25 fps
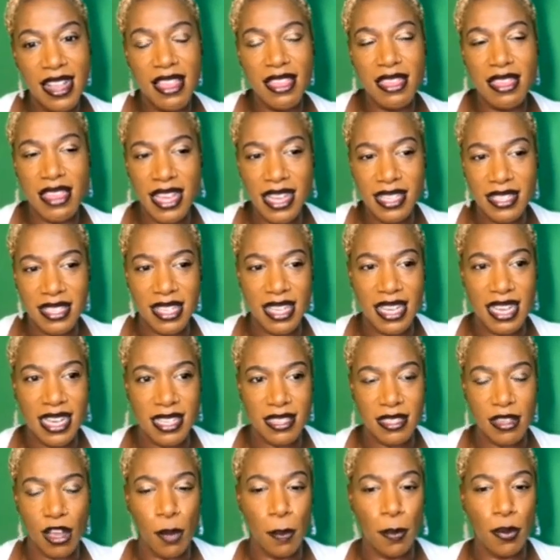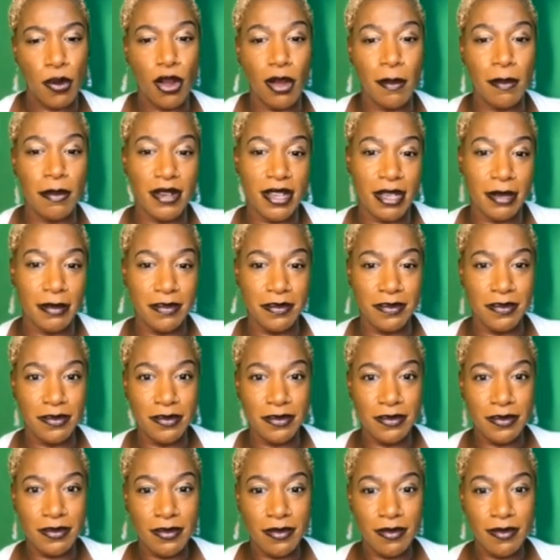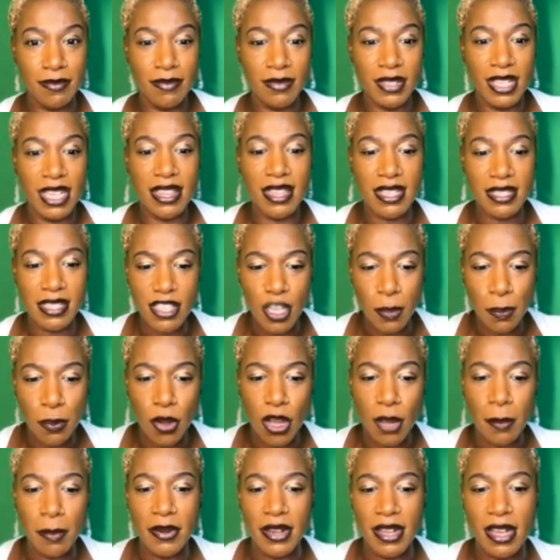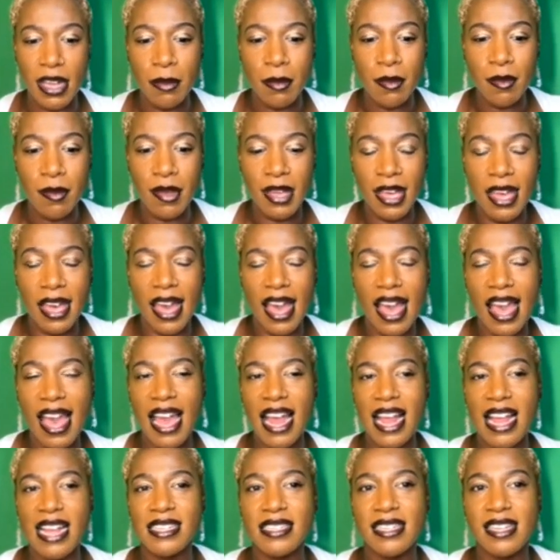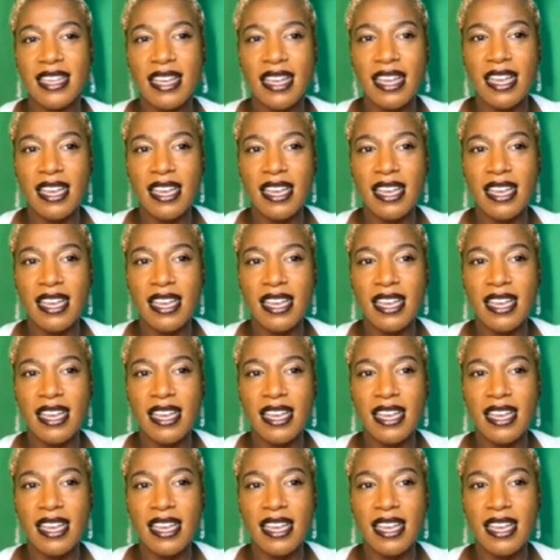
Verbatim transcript: this is a problem this is a problem and